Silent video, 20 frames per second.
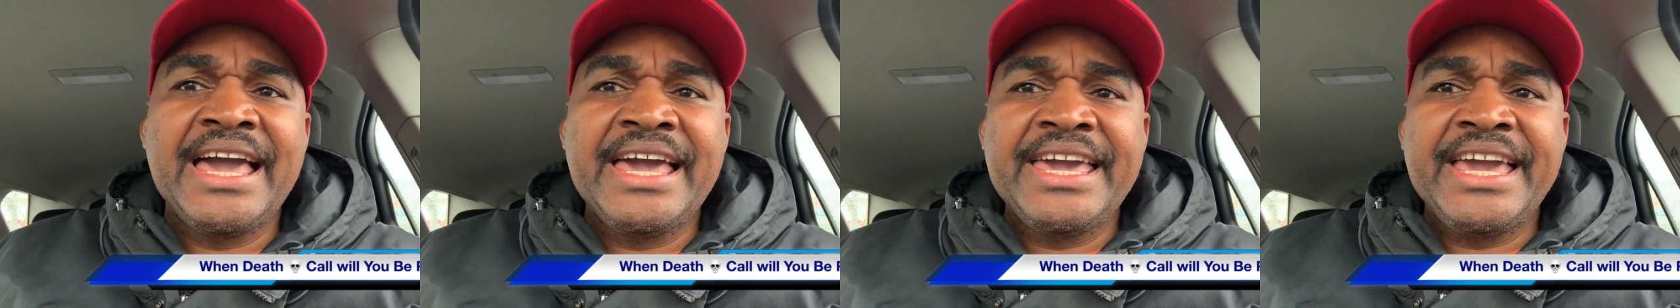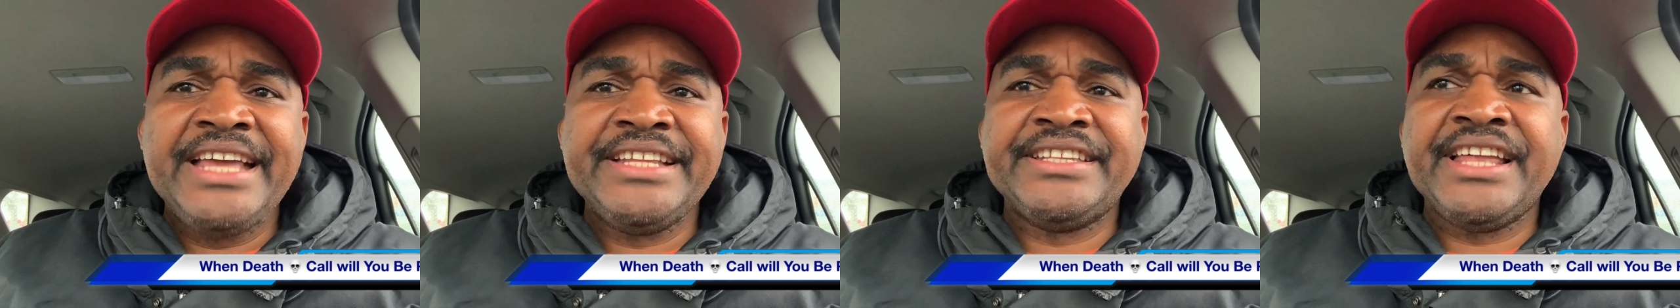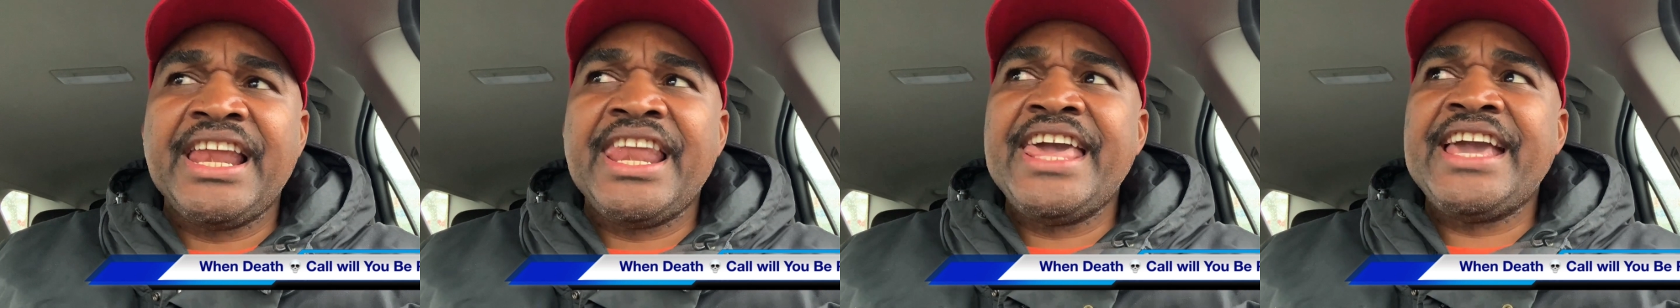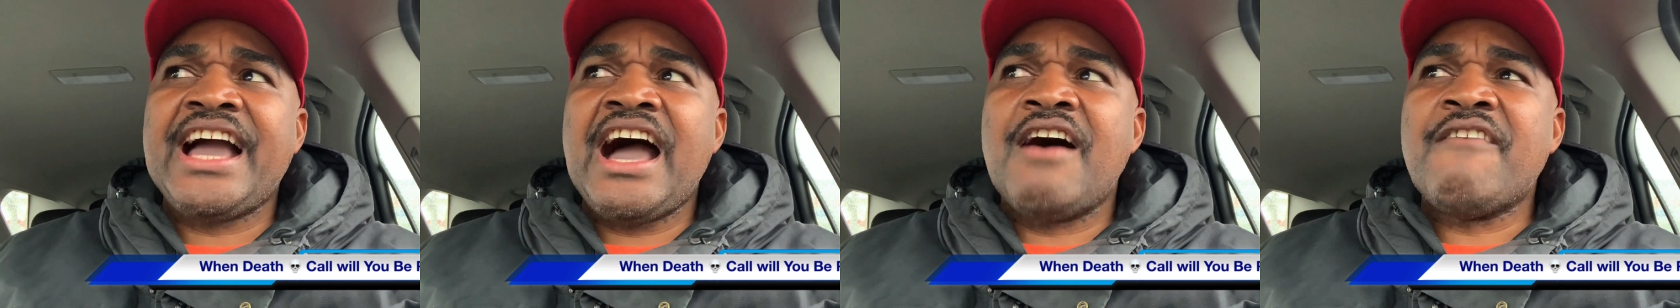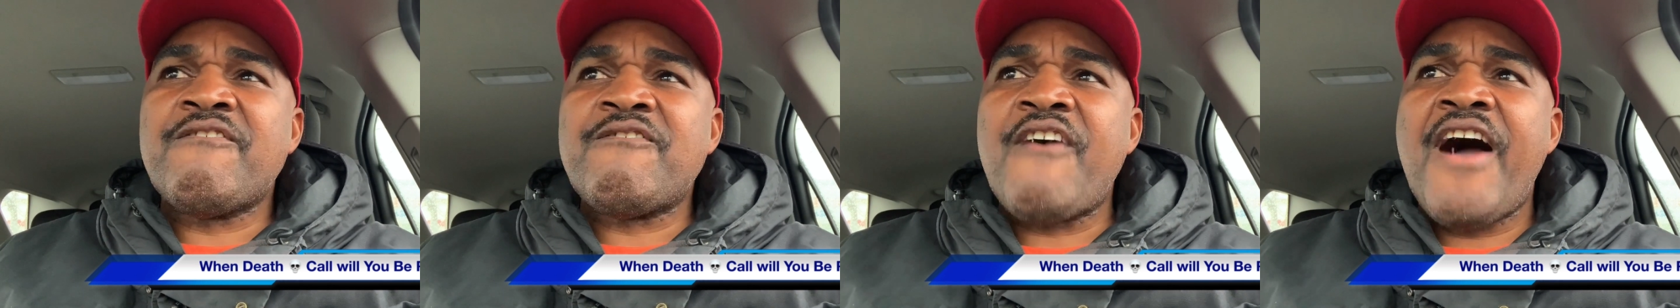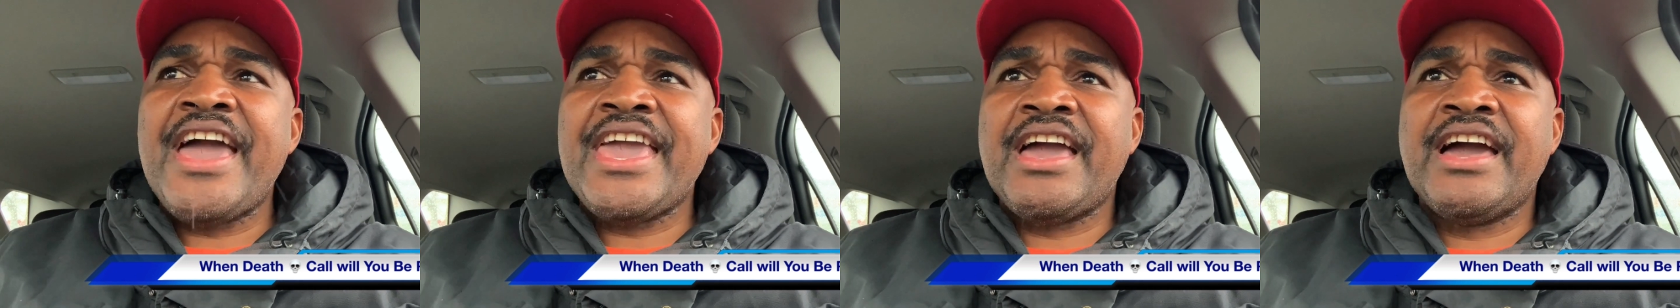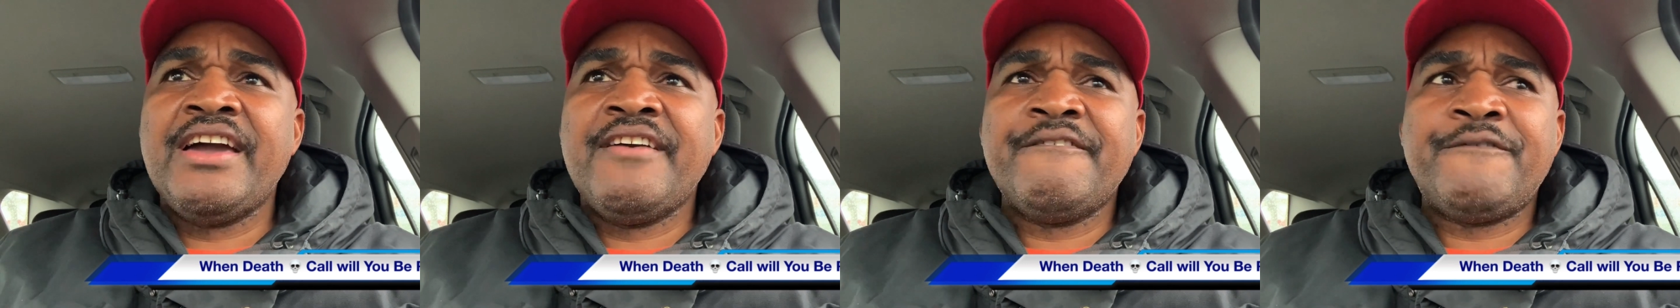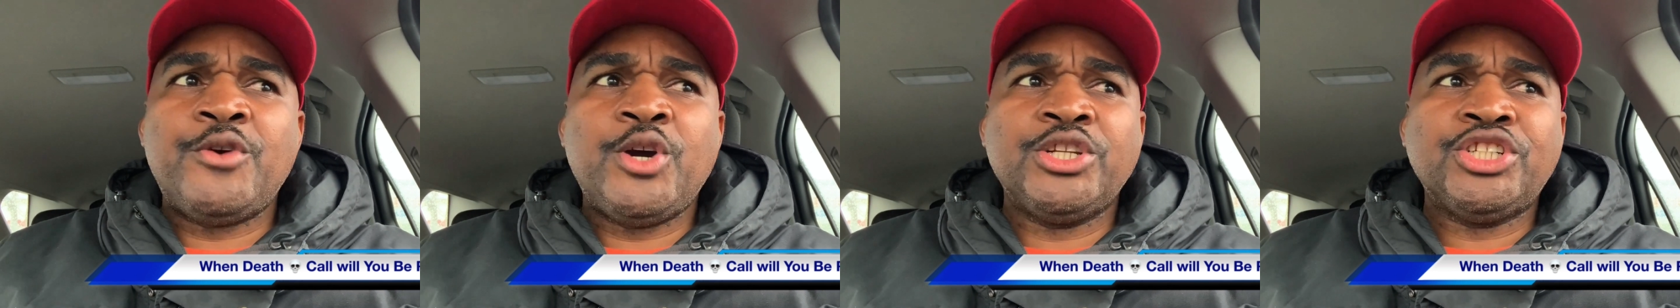in the lake of fire
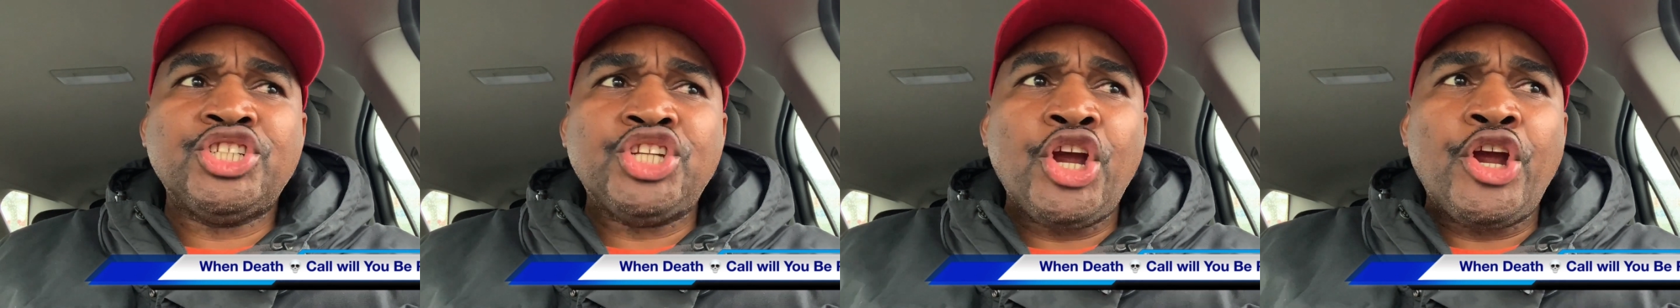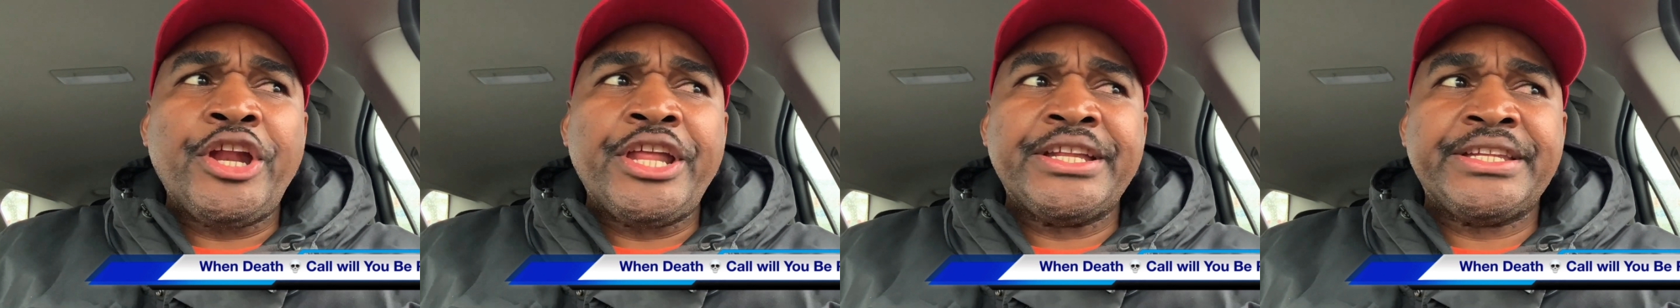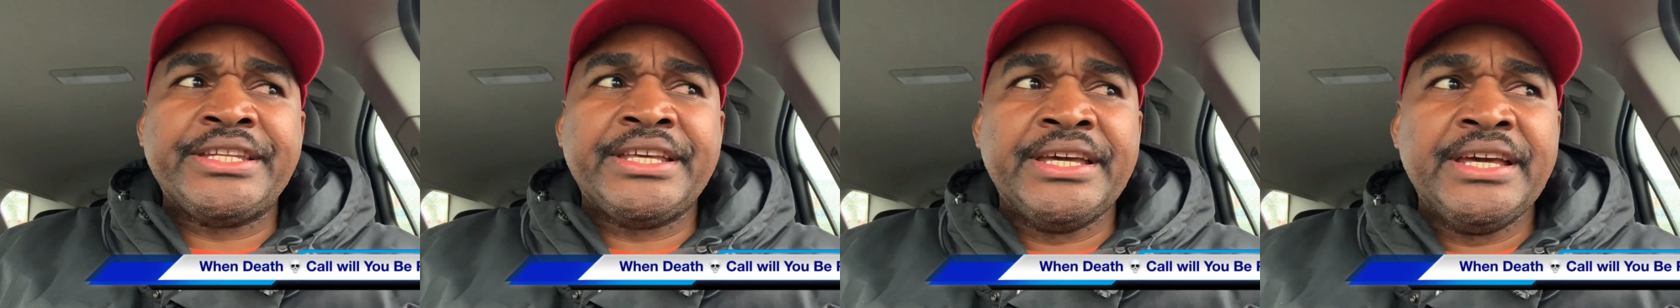for eternity.